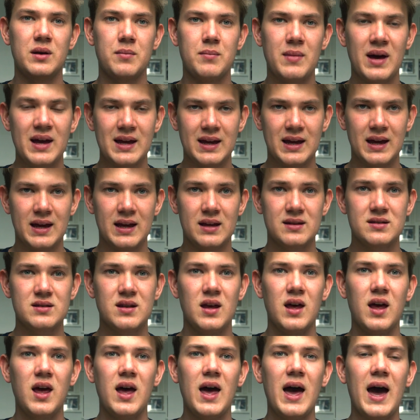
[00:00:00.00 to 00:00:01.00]
in my case,
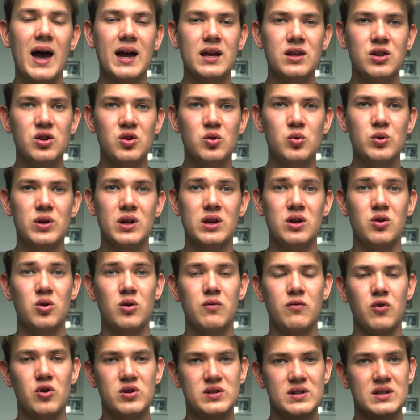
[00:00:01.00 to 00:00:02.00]
I knew that
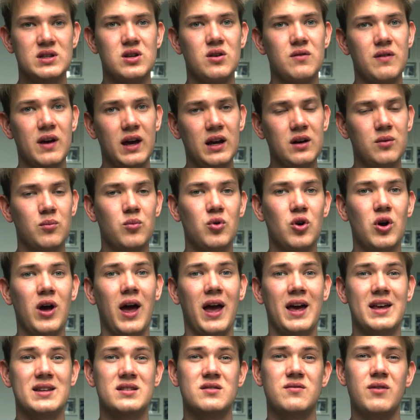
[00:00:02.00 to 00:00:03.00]
University of Edinburgh
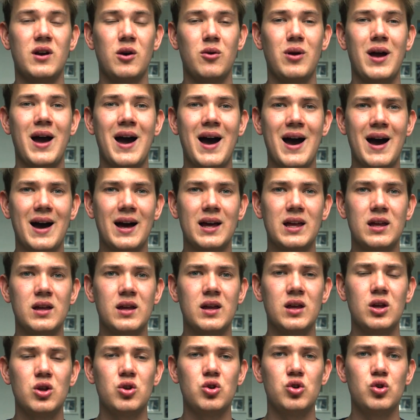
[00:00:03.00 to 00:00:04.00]
has very high
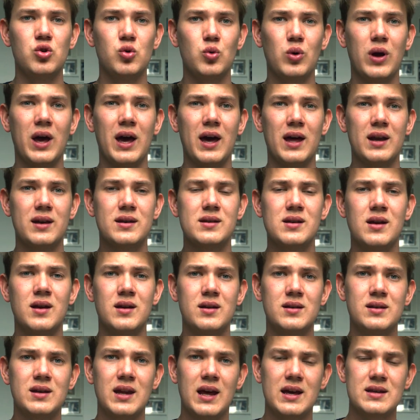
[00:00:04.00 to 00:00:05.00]
UCAT
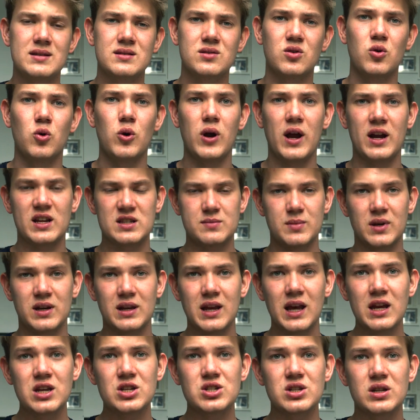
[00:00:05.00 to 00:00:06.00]
test score
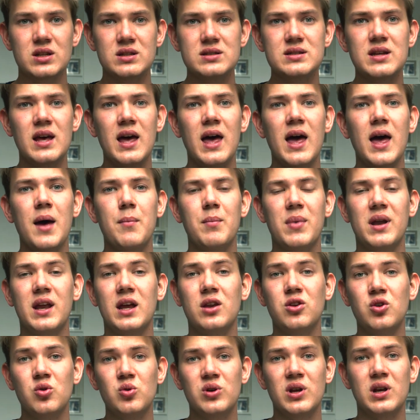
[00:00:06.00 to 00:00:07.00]
expectations, but I
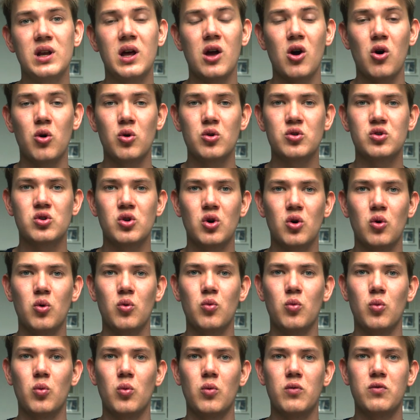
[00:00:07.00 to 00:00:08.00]
knew that I
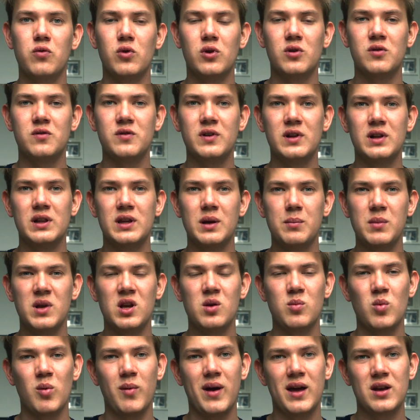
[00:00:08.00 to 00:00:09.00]
also fulfill the
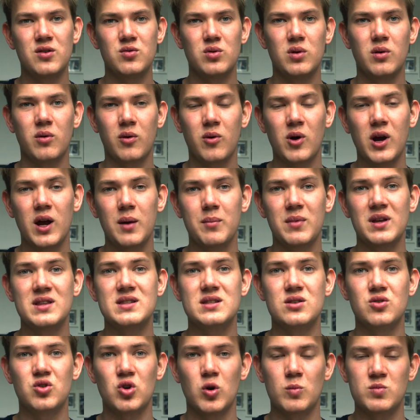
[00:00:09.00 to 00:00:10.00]
minimum entry requirements
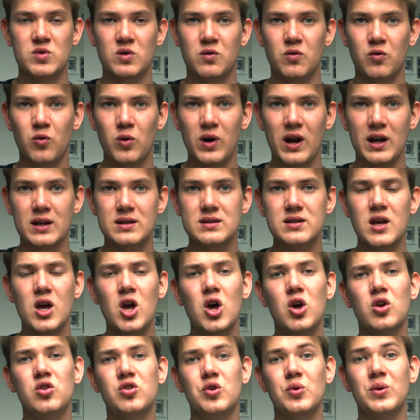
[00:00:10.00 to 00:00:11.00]
in terms of grades.
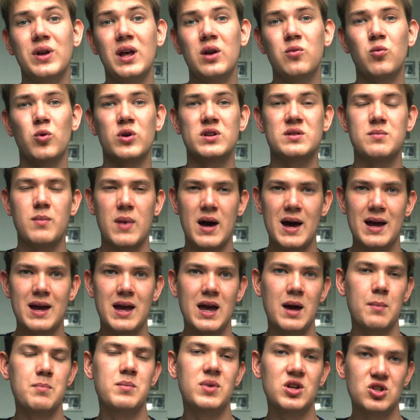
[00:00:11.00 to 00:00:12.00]
So that was my
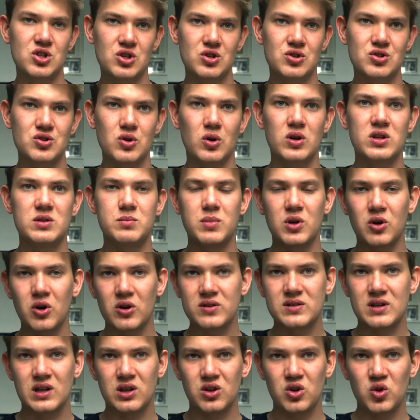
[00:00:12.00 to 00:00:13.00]
ambitious choice,
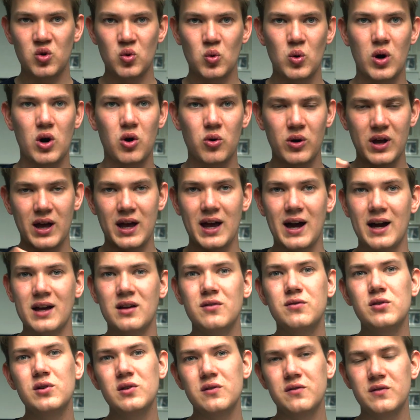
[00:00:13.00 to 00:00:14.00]
because I knew, okay, I
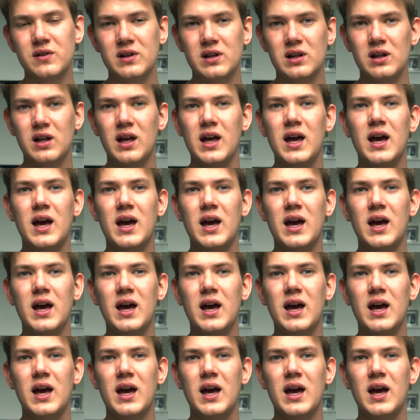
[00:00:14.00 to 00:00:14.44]
fulfill